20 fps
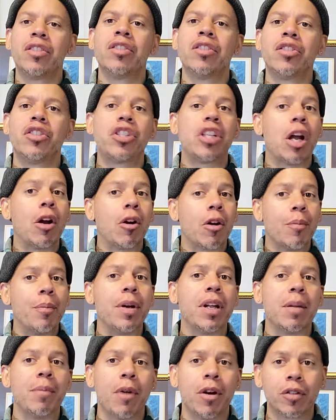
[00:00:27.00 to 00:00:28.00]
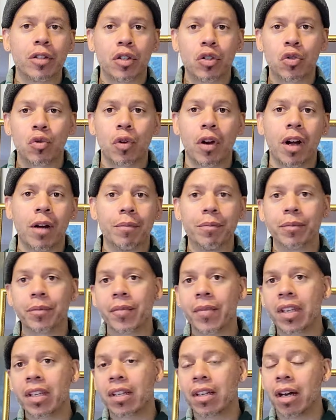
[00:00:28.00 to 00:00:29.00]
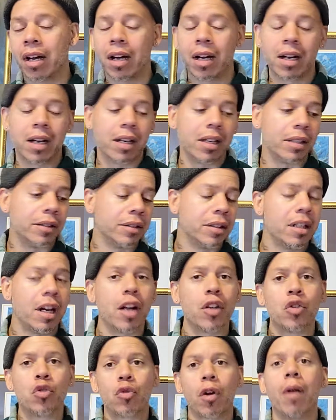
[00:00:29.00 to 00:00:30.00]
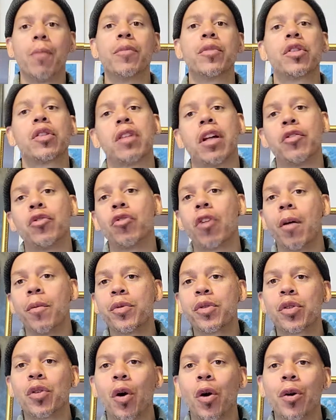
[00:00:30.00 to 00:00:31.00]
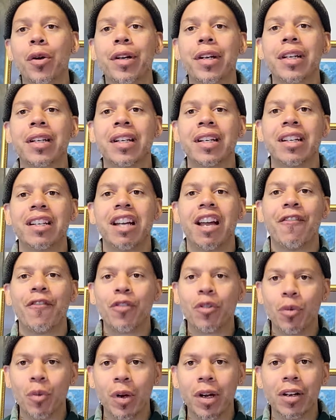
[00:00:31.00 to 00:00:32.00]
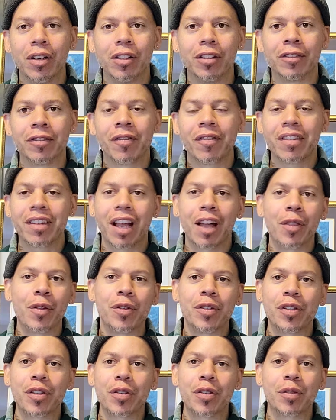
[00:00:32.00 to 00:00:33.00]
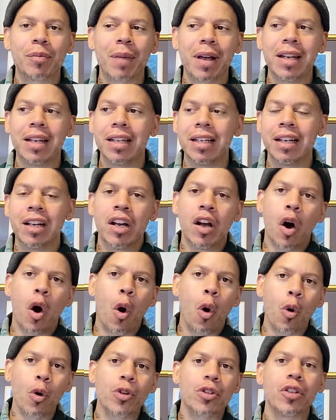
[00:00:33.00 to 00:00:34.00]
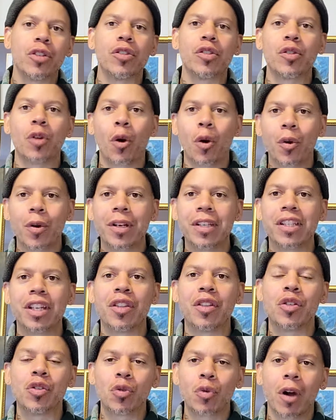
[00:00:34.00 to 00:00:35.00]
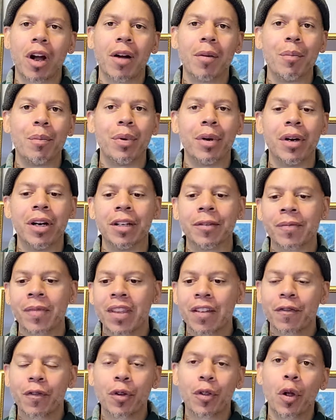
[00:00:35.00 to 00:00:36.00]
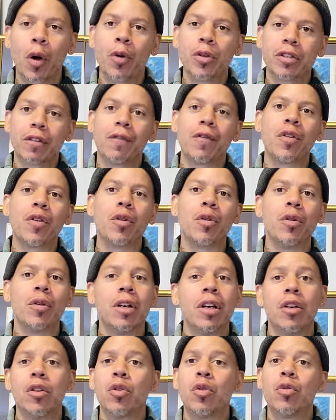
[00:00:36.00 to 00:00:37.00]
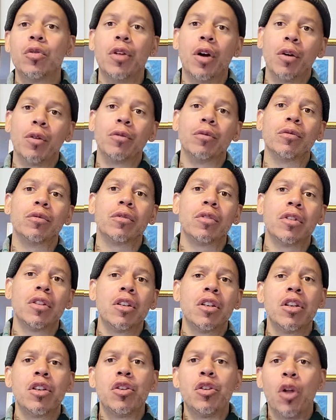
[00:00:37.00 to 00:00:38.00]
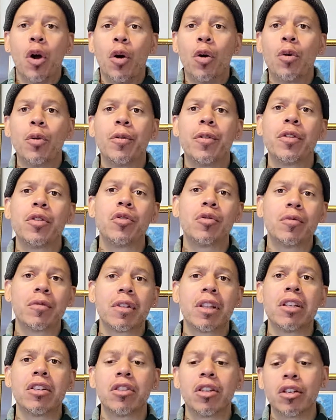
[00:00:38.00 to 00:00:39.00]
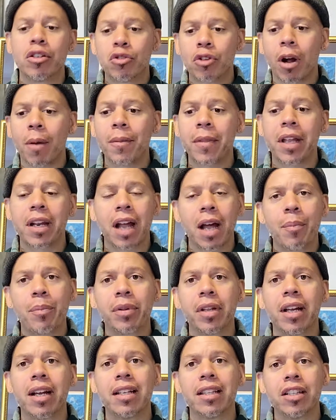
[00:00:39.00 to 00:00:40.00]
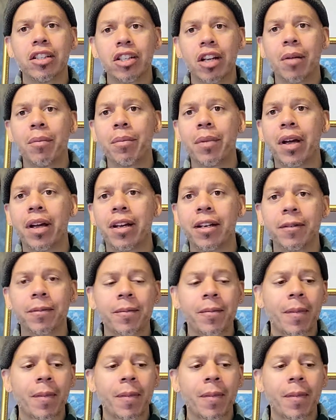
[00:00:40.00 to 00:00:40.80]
share a bit about the drum, a drum story, if you will. Now, there's many origin stories of the drum, but for those of you who don't know the drum that I play, the djembe,